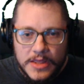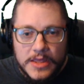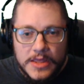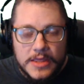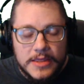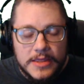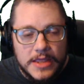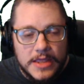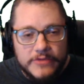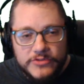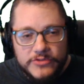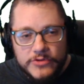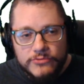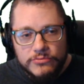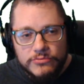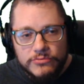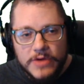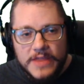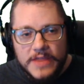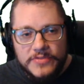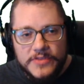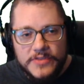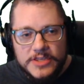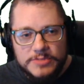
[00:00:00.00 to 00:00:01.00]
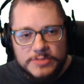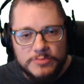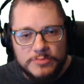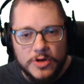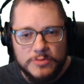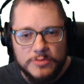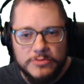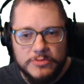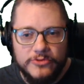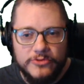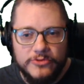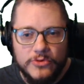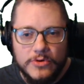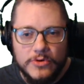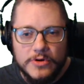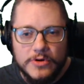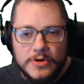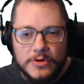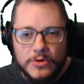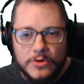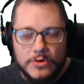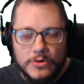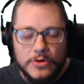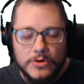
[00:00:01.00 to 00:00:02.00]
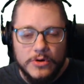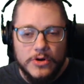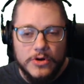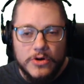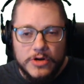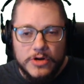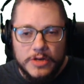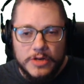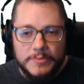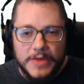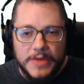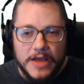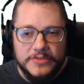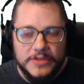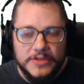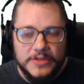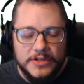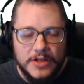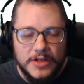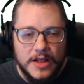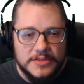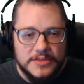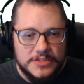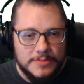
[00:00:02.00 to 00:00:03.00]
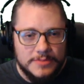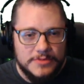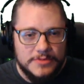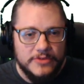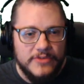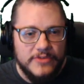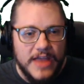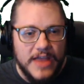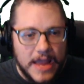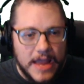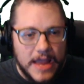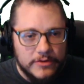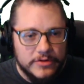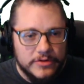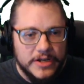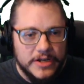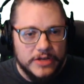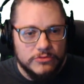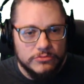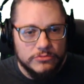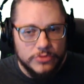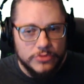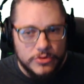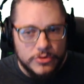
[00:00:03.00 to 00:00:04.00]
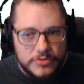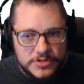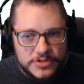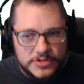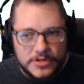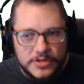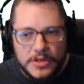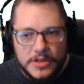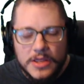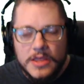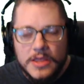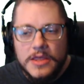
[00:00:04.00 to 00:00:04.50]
If you've read this book before, or heard about the concept of aggregate root,